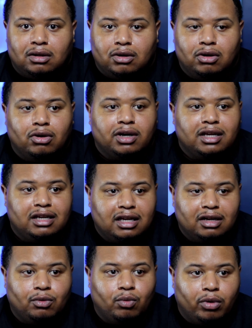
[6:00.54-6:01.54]
You're going to
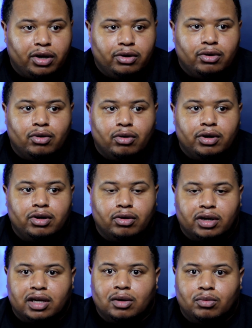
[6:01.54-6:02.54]
get where you're going. You're
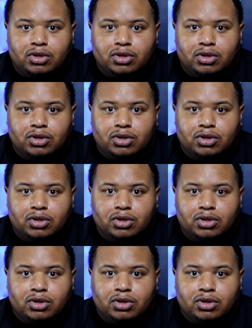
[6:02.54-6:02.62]
going to get